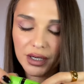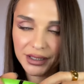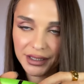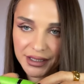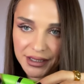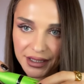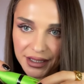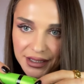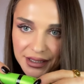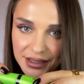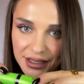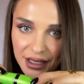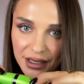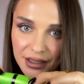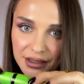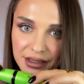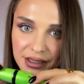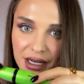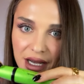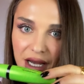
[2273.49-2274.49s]
And as I
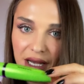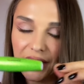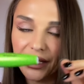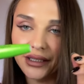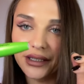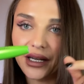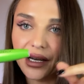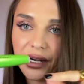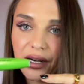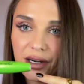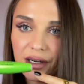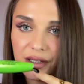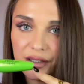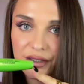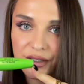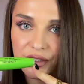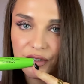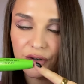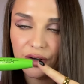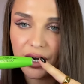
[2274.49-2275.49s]
said, it
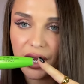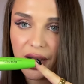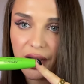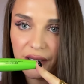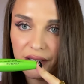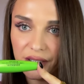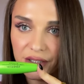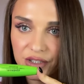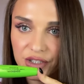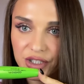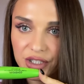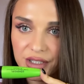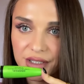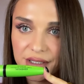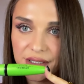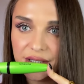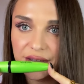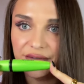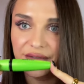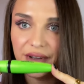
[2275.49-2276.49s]
curls your
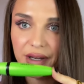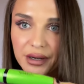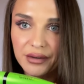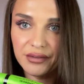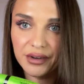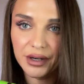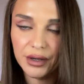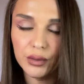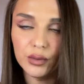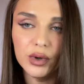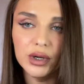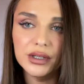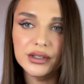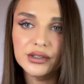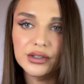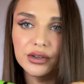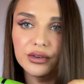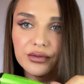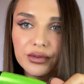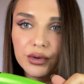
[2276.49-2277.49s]
eyelashes very, very well.
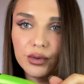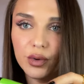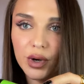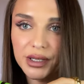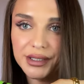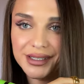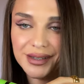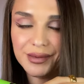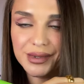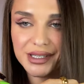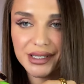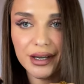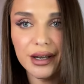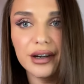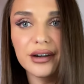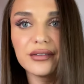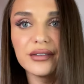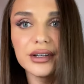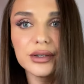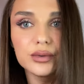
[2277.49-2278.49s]
So if you want a
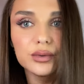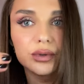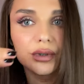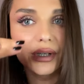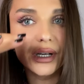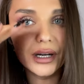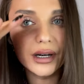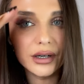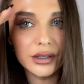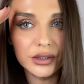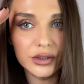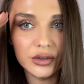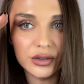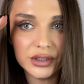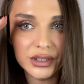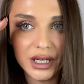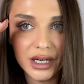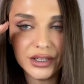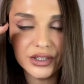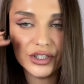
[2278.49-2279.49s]
mascara that will curl your
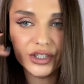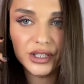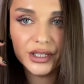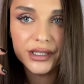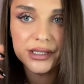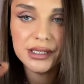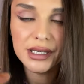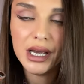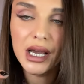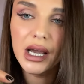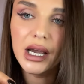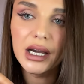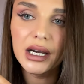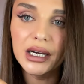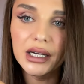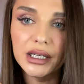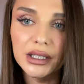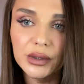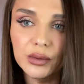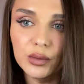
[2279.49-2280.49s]
lashes
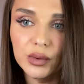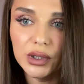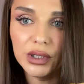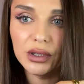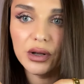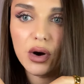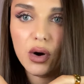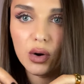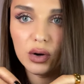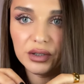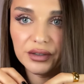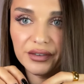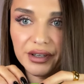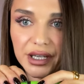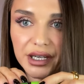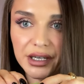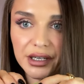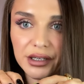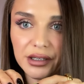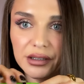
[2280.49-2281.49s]
and will hold the
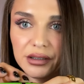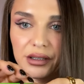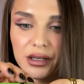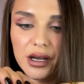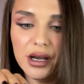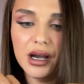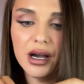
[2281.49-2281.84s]
curl,